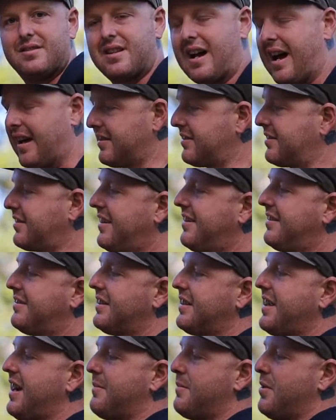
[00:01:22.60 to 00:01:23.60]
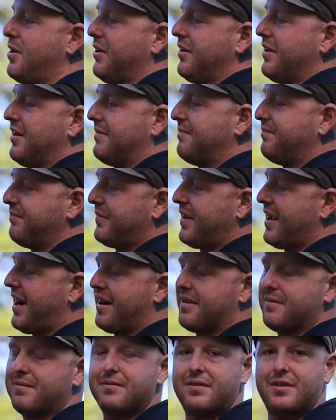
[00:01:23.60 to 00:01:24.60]
dusk to come on and, you
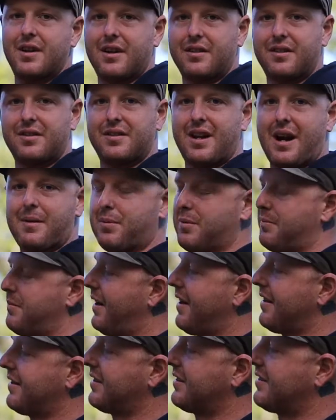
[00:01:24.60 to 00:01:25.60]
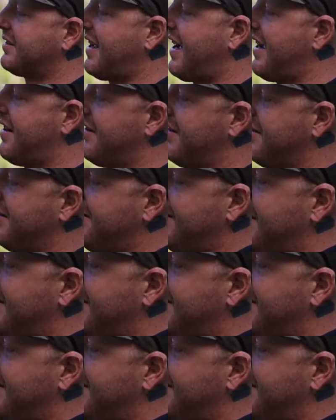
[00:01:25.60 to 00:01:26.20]
know, a couple of minutes to stay on